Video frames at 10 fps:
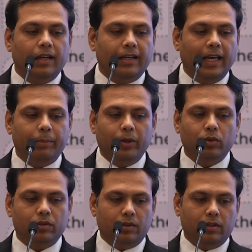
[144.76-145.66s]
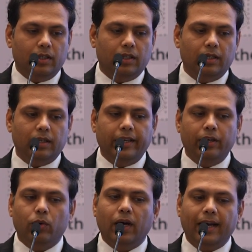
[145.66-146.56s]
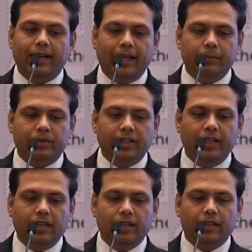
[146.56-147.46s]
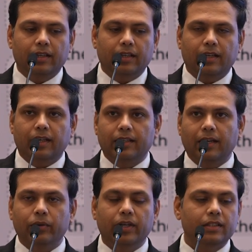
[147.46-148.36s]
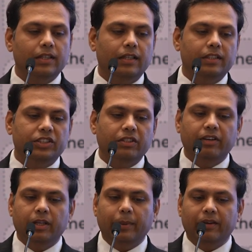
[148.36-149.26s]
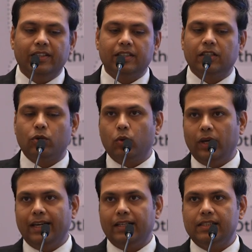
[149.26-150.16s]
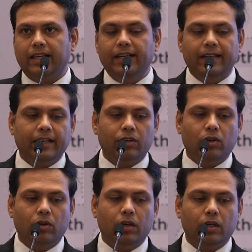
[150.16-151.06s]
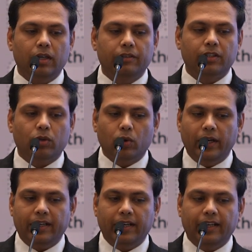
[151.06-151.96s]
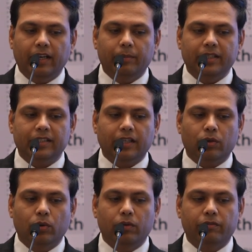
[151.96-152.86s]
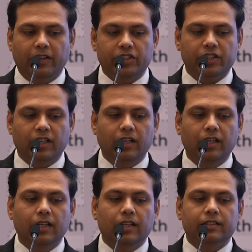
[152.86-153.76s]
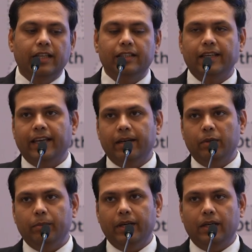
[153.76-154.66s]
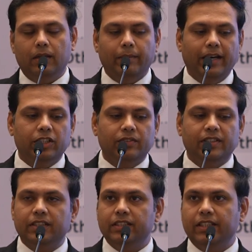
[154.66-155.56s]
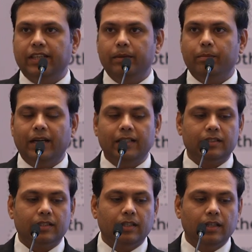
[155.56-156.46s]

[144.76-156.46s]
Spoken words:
Type AORI type 3, now here the decision will depend whether the collaterals are intact or not. If the collateral ligaments are good, functional, then they can be managed with CCK implants.